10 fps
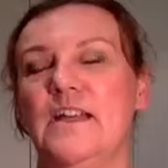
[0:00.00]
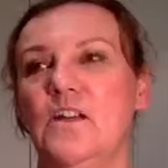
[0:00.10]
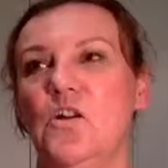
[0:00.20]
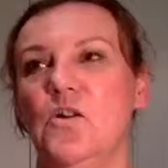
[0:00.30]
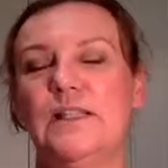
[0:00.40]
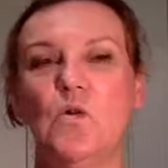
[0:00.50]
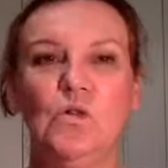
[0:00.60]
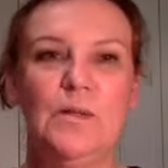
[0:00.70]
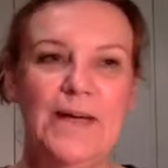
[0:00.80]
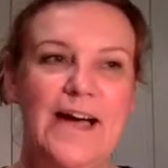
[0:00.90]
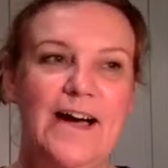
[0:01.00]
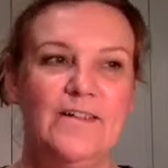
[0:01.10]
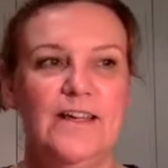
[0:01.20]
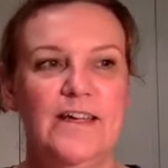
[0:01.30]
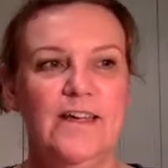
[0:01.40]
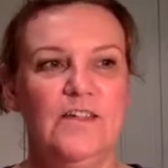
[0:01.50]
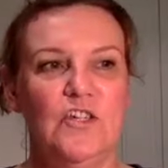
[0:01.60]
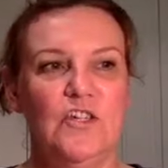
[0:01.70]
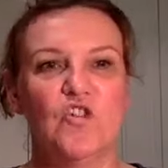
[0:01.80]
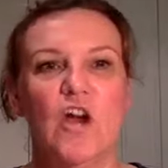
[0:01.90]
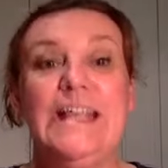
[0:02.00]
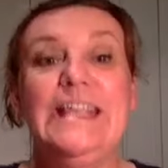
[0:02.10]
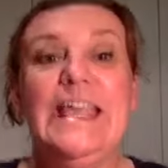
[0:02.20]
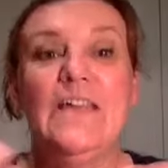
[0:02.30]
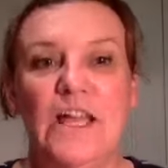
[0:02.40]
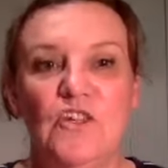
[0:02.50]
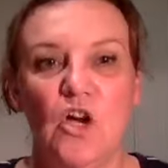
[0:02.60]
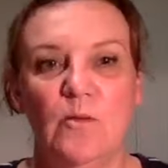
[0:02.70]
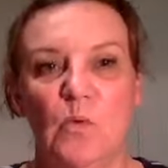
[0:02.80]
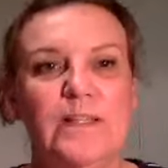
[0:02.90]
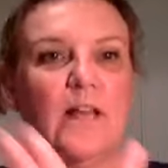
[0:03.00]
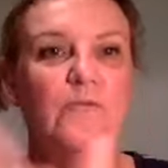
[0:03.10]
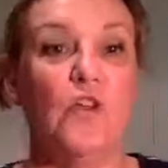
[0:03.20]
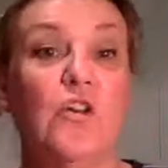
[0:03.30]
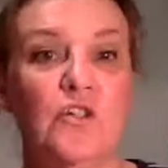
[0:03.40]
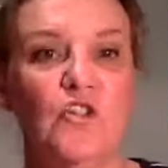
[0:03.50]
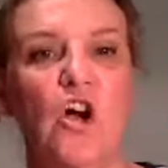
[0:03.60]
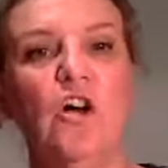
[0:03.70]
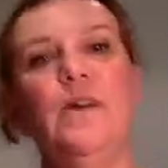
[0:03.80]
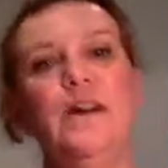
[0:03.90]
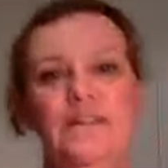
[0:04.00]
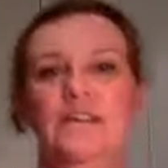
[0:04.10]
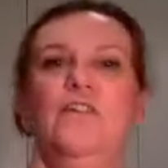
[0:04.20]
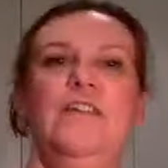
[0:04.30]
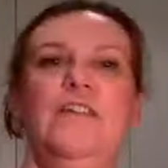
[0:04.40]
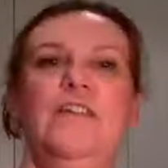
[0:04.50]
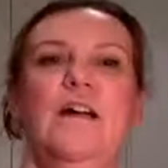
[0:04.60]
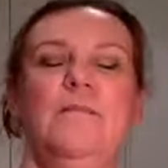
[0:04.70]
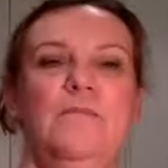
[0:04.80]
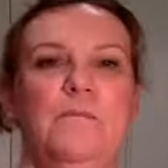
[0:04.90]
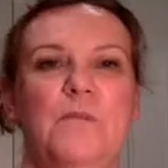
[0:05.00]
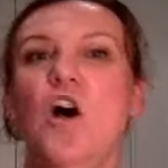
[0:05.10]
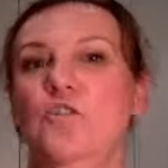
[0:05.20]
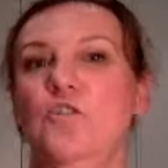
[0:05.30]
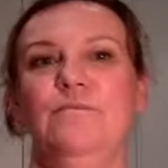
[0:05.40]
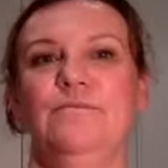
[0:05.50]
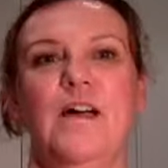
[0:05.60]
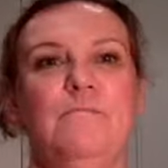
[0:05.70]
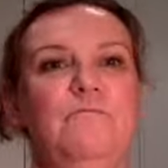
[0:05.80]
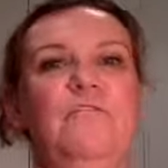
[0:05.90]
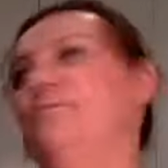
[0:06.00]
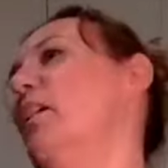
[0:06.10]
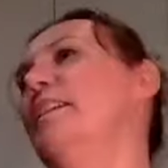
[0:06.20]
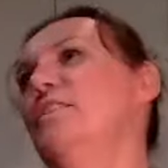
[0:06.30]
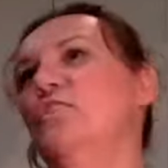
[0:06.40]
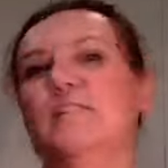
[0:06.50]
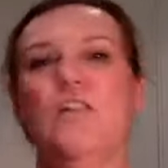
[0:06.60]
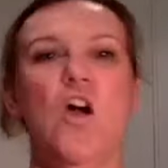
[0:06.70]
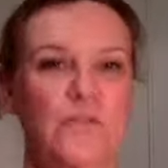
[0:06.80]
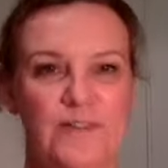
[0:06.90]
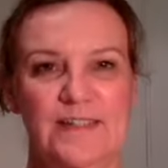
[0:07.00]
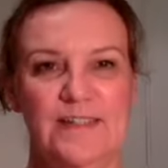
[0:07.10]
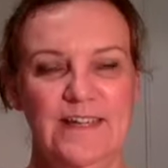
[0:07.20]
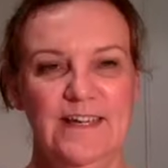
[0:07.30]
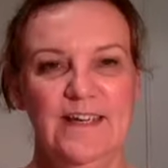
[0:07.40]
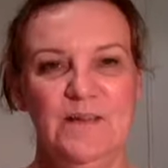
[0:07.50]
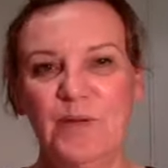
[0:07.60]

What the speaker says: you know, it's all about just trying to get that job, and once I've got a job, you know, then I'm home. I can just coast. But